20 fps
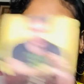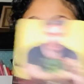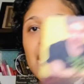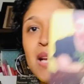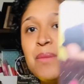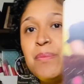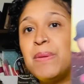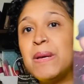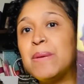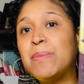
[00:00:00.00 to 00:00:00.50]

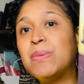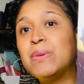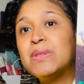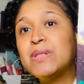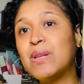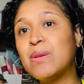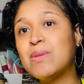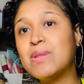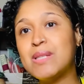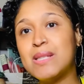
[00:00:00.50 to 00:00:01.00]
And people
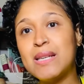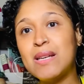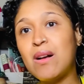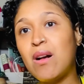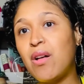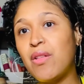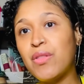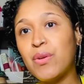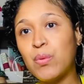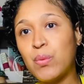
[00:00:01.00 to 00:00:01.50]
don't see
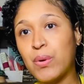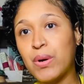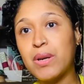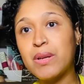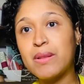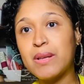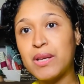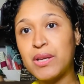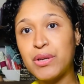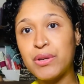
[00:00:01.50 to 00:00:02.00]
all the
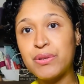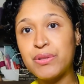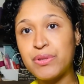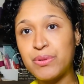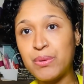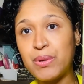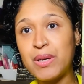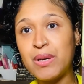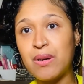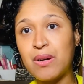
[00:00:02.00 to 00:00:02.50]
work that you're
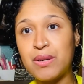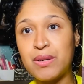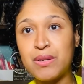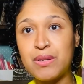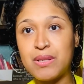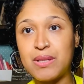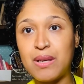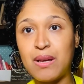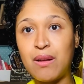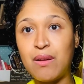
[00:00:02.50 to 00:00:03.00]
doing on
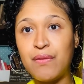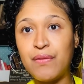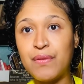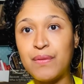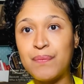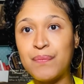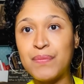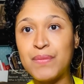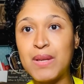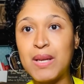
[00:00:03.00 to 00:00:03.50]
yourself,
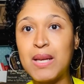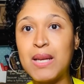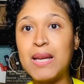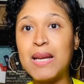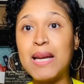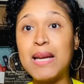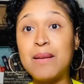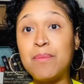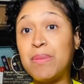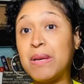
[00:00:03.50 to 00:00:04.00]

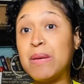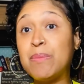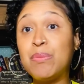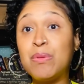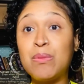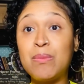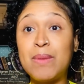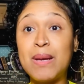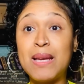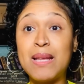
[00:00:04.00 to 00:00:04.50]
and
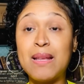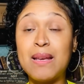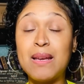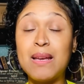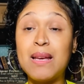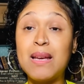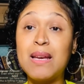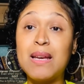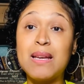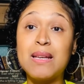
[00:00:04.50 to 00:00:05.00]
people
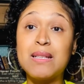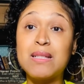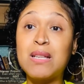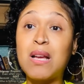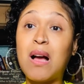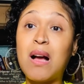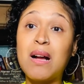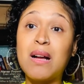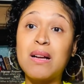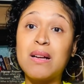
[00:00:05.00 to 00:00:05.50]
may
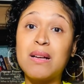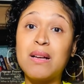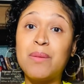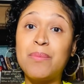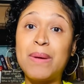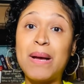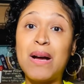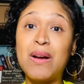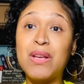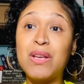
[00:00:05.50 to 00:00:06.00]
talk
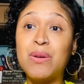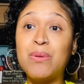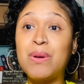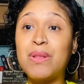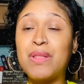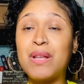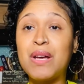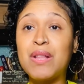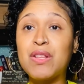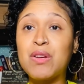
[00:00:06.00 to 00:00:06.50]
about you
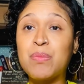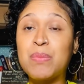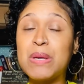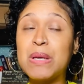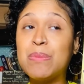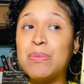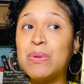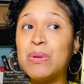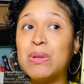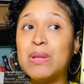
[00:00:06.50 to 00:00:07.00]
with other
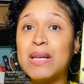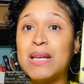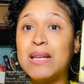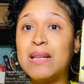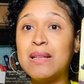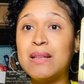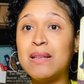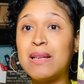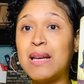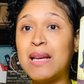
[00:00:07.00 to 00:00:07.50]
people
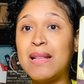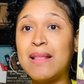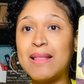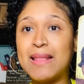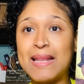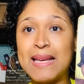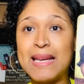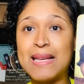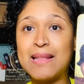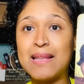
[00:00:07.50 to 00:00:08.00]

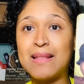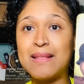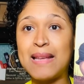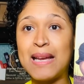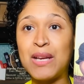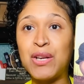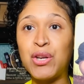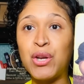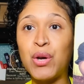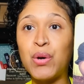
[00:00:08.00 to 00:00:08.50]
and think that
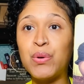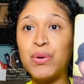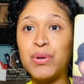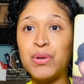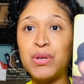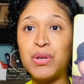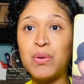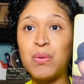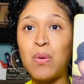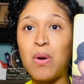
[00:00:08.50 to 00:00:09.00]
they know who
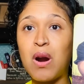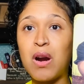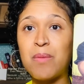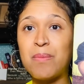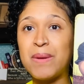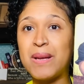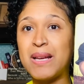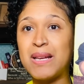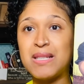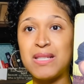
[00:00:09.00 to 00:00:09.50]
you are
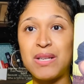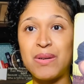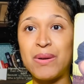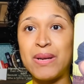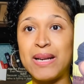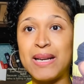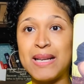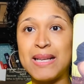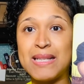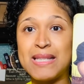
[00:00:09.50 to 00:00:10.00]
because they're
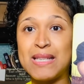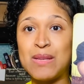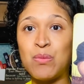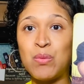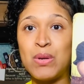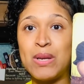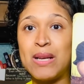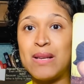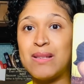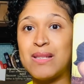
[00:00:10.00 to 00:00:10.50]
getting
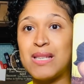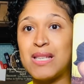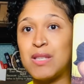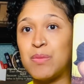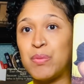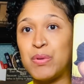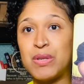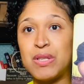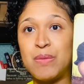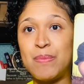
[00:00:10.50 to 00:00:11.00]
someone else's
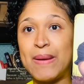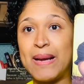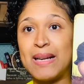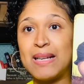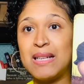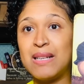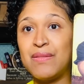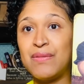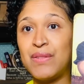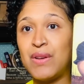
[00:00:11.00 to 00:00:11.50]

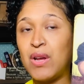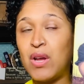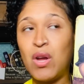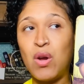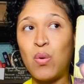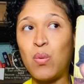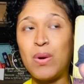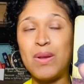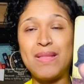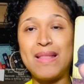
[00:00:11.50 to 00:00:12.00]
perspective
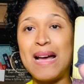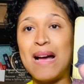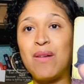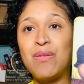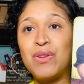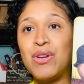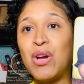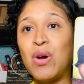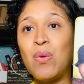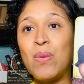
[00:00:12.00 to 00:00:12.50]

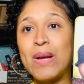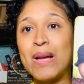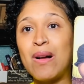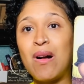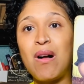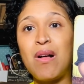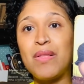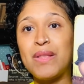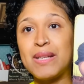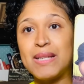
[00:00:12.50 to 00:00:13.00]
without knowing
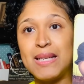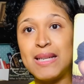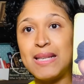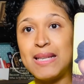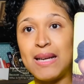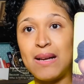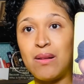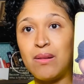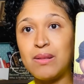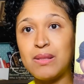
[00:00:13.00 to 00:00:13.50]
all the
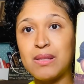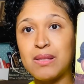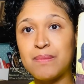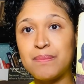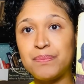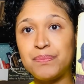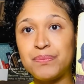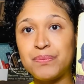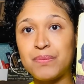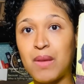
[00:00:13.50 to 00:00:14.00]
details
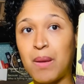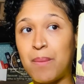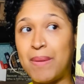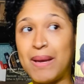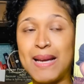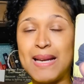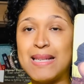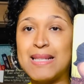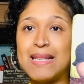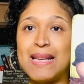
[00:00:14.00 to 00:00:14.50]

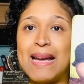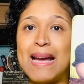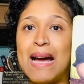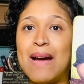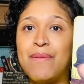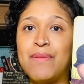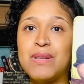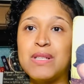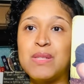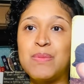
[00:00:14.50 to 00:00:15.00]
because they
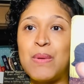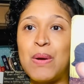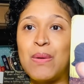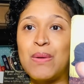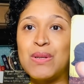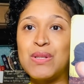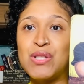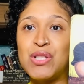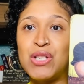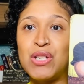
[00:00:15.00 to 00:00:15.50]
haven't
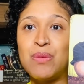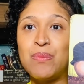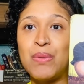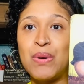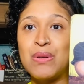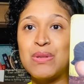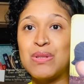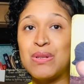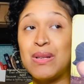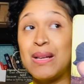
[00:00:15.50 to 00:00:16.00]
spoken to you
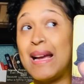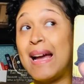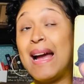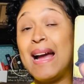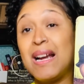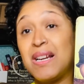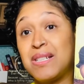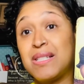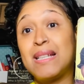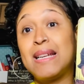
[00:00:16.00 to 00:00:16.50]
personally.
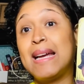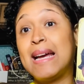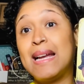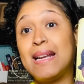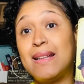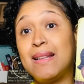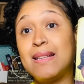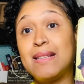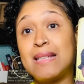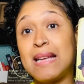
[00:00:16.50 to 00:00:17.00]
I actually
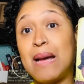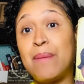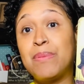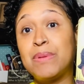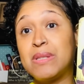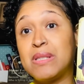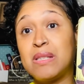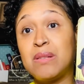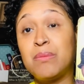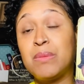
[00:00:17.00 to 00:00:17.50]
had this
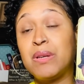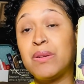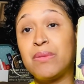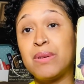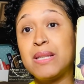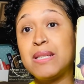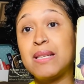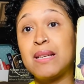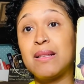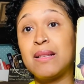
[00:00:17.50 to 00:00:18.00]
happen to me
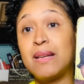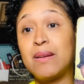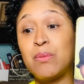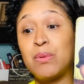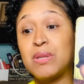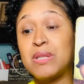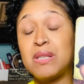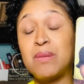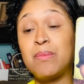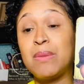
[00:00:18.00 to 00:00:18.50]
recently
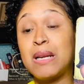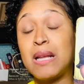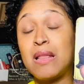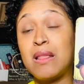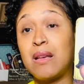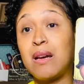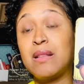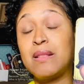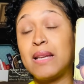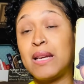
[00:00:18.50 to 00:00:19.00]
where somebody
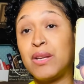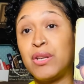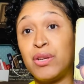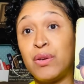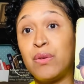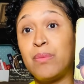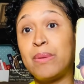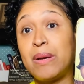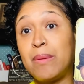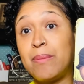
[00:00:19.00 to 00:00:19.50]
thought they
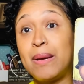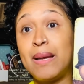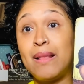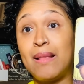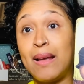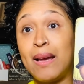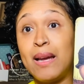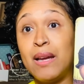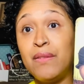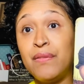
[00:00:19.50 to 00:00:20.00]
knew about my
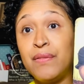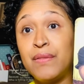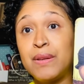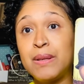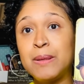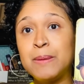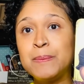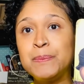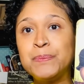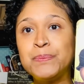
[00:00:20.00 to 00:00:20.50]
life
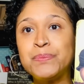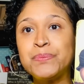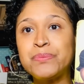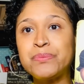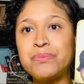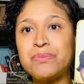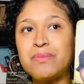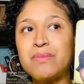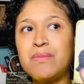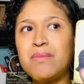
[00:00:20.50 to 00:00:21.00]

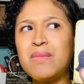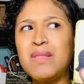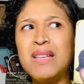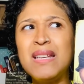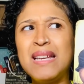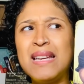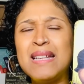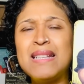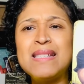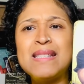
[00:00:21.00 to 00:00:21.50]

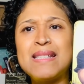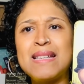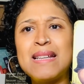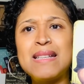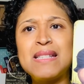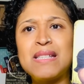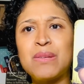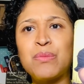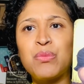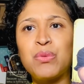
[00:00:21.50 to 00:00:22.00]
and
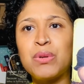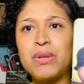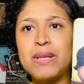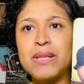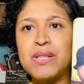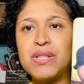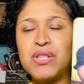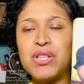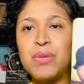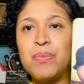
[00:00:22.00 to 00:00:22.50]
said some
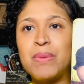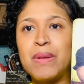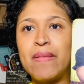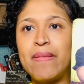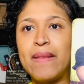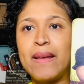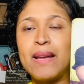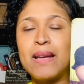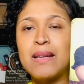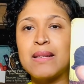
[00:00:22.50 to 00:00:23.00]
really
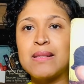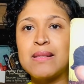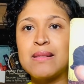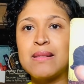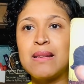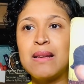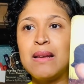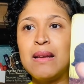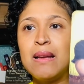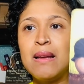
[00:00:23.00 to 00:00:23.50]
stupid things.